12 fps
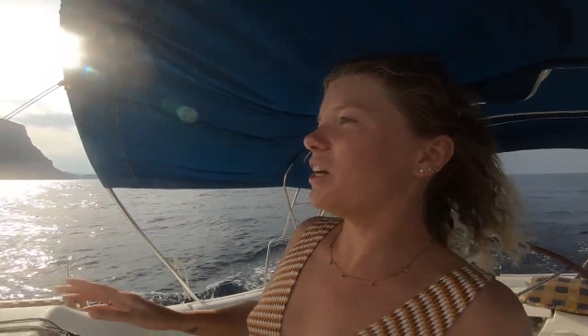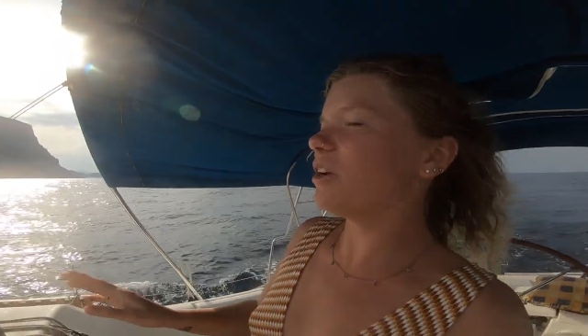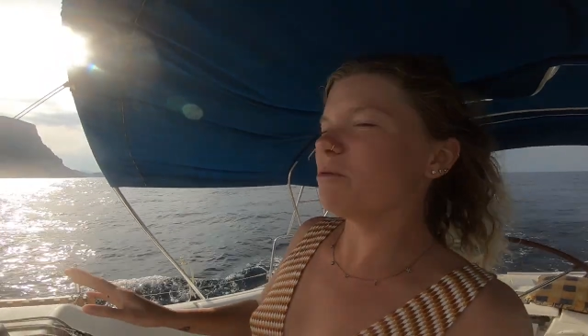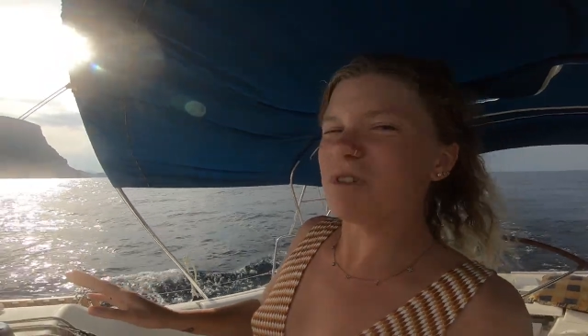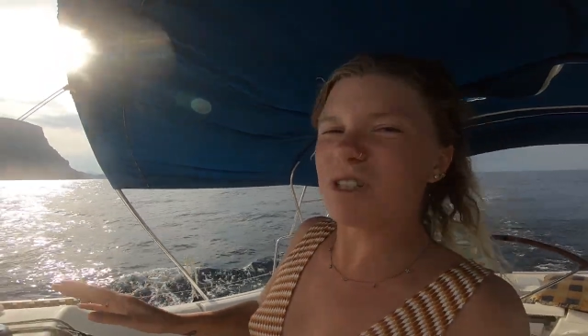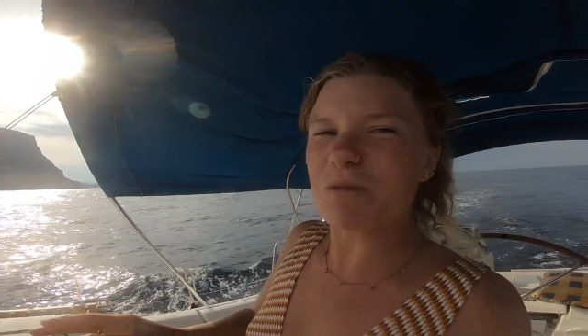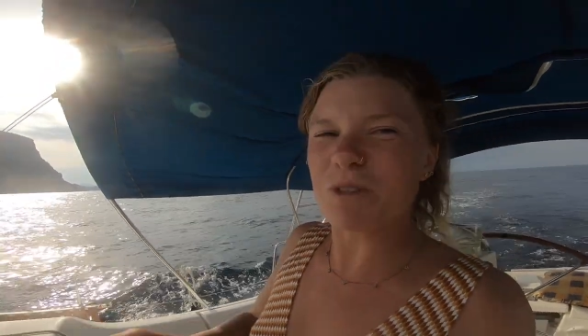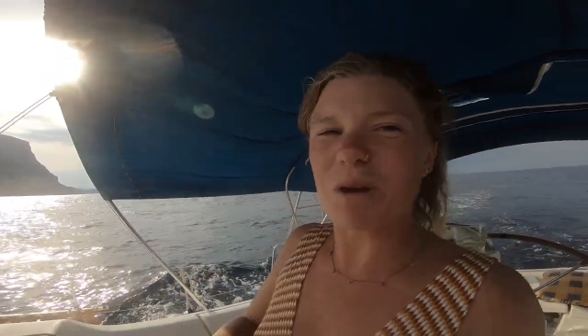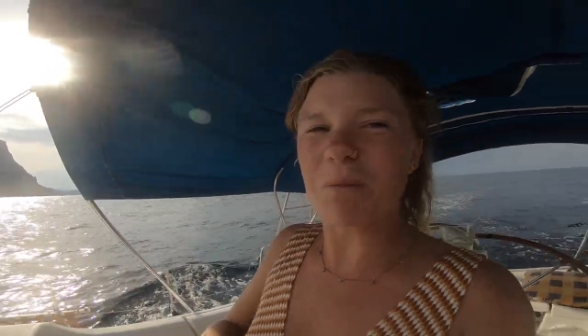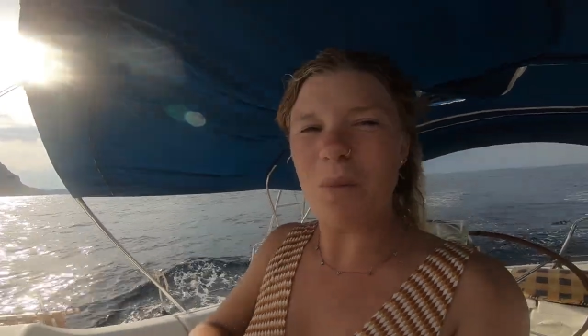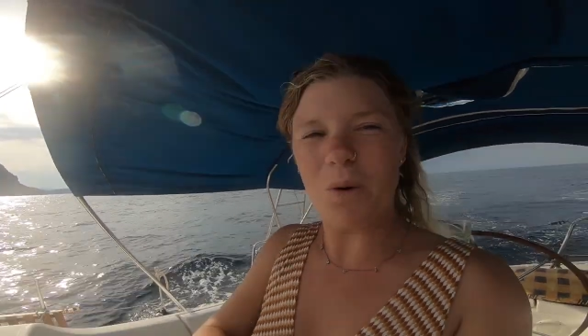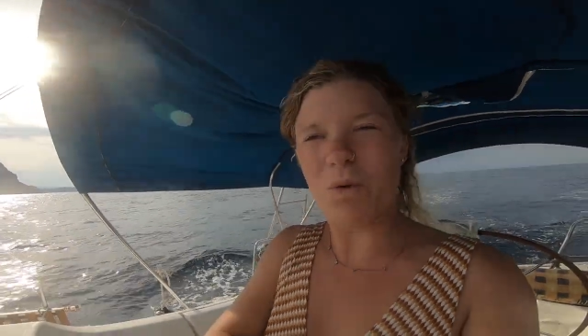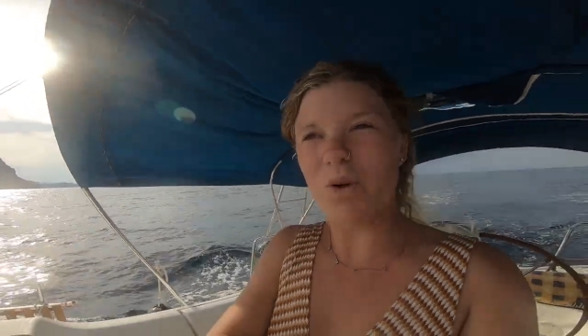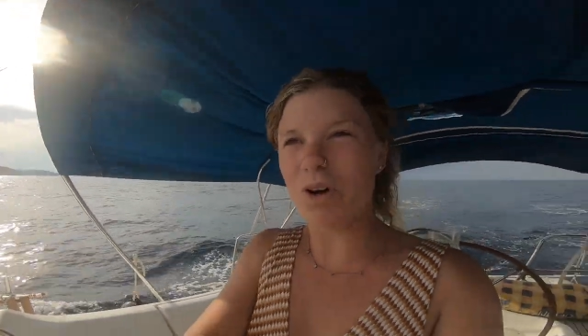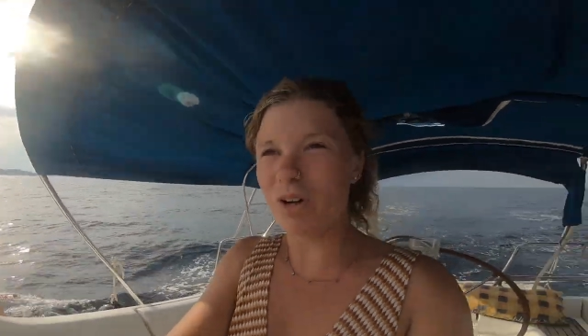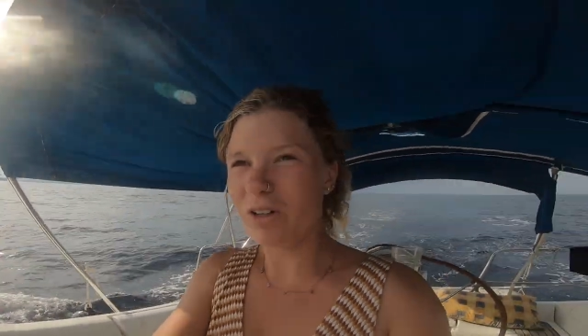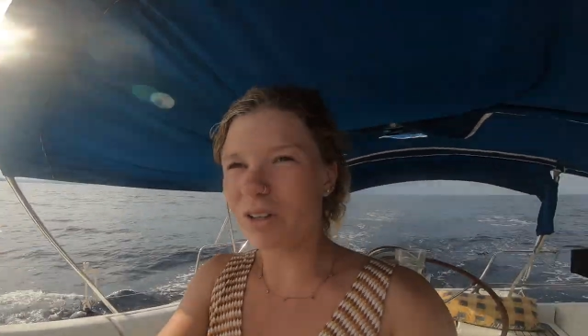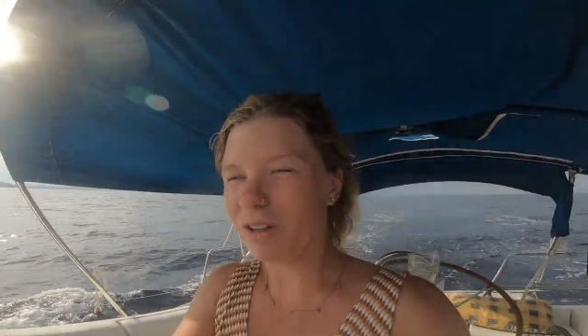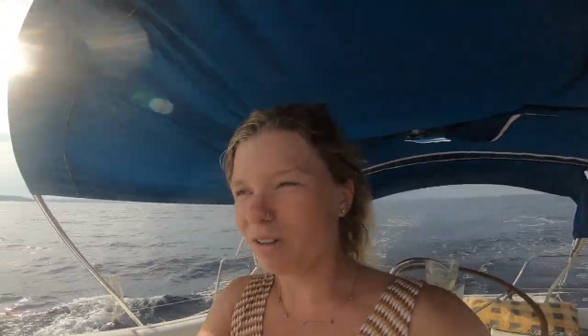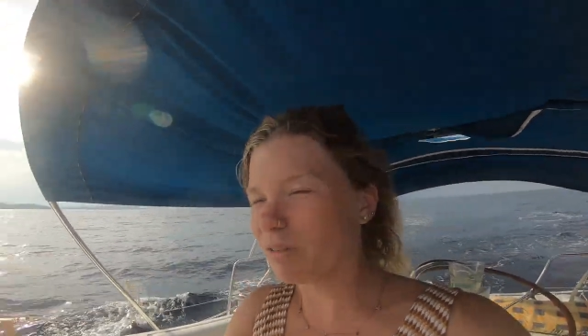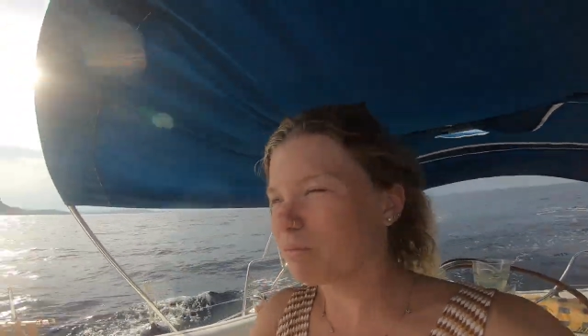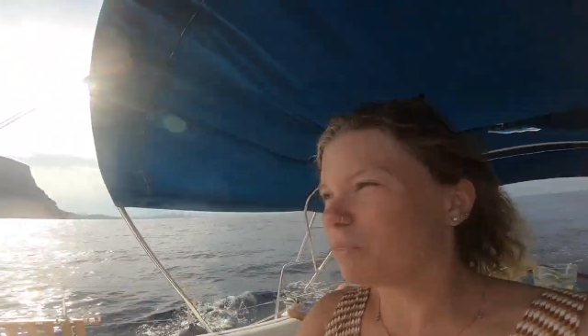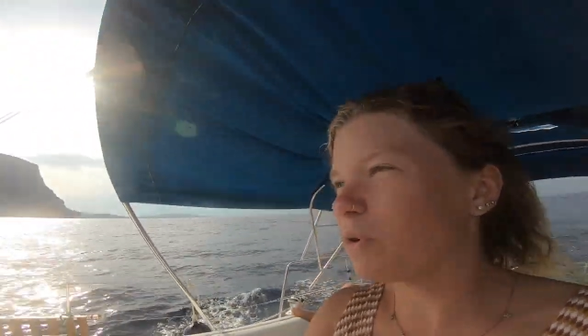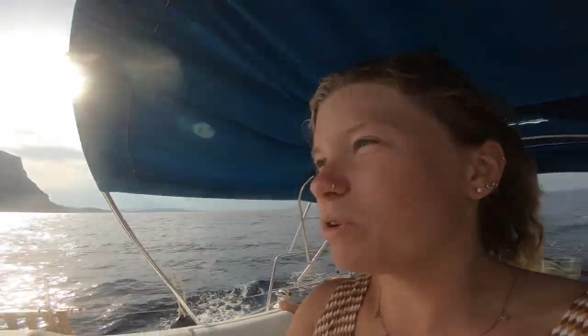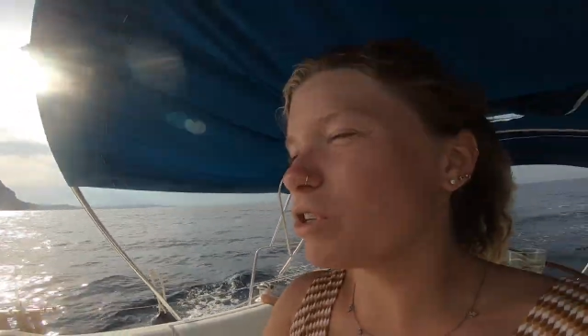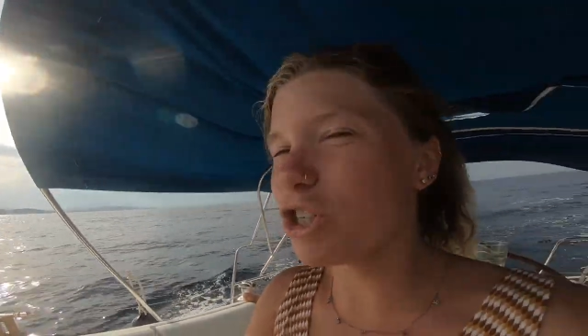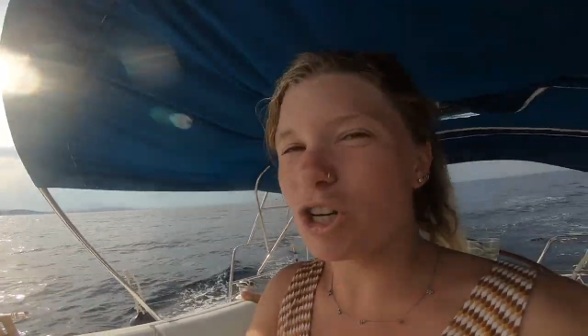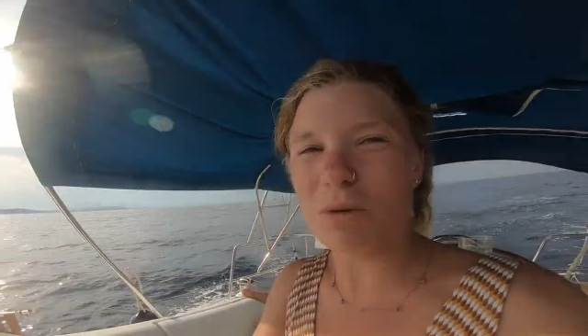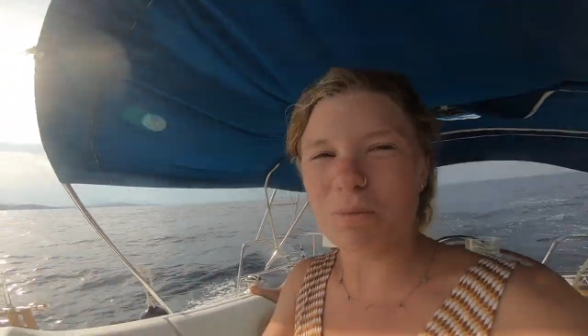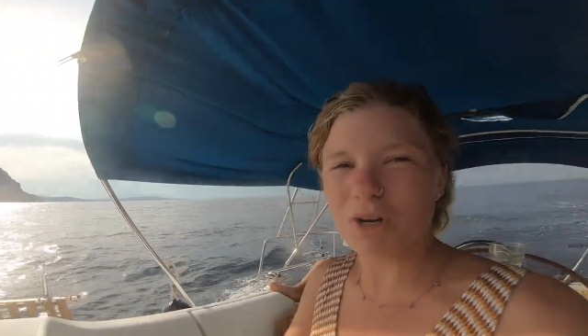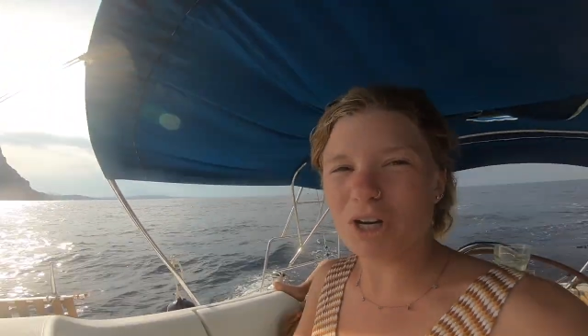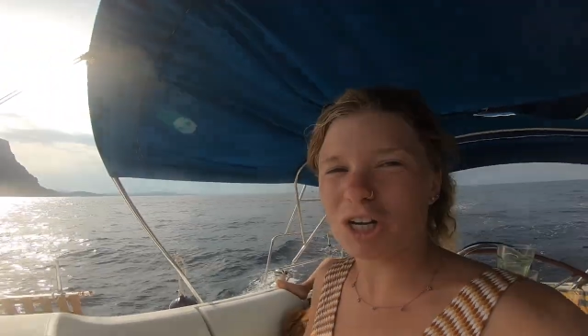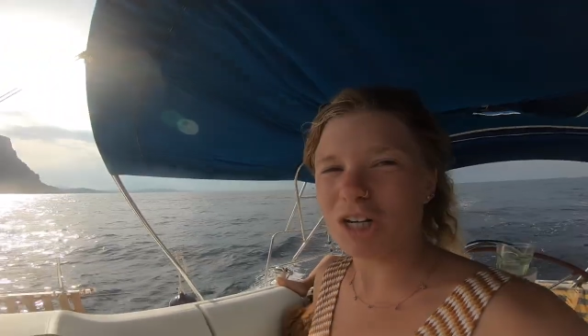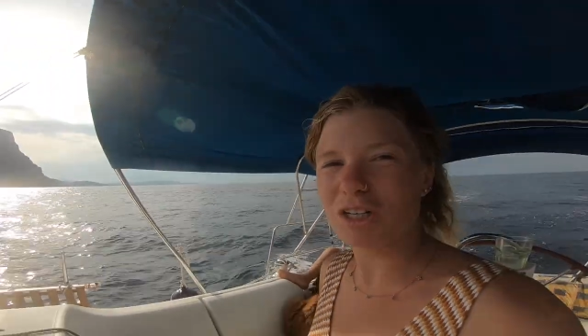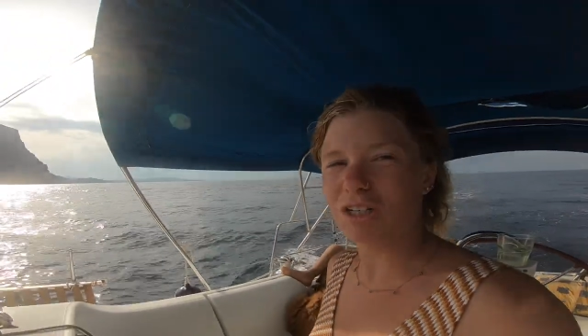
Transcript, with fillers: it almost seems like more, like more sharper,